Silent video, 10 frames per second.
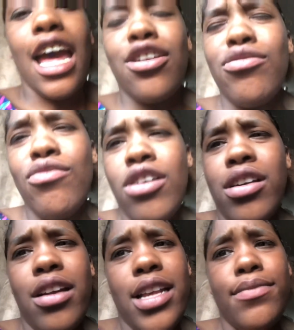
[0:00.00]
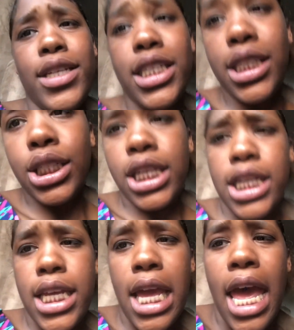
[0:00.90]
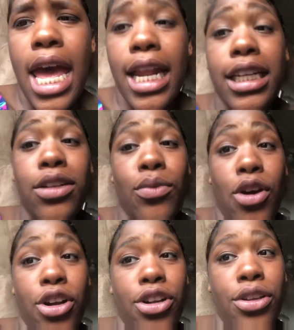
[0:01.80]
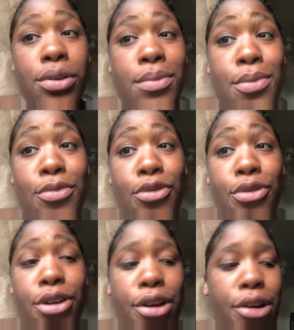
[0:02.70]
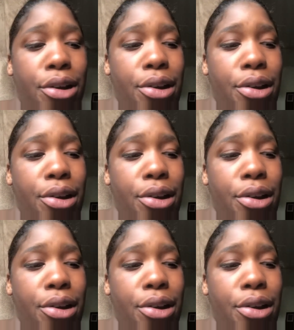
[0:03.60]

I don't walk her as much as needed. I need to walk her a little bit more.